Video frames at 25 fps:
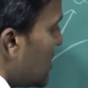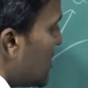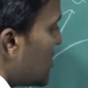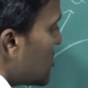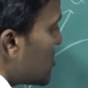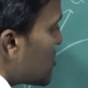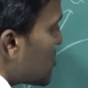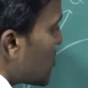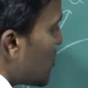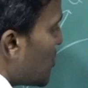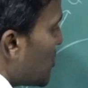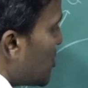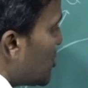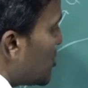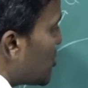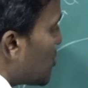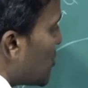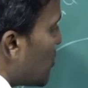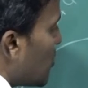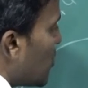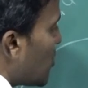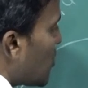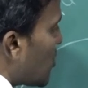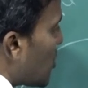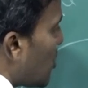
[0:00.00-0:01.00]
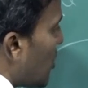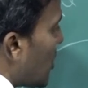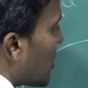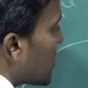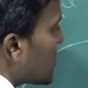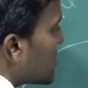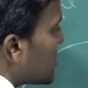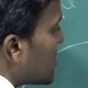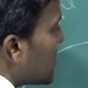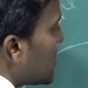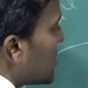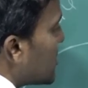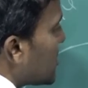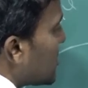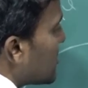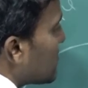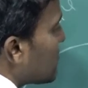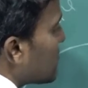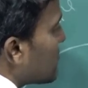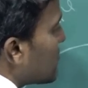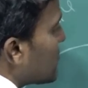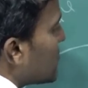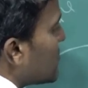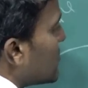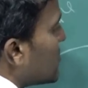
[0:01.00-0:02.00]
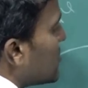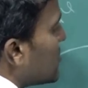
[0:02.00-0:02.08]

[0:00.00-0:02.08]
So u cos theta,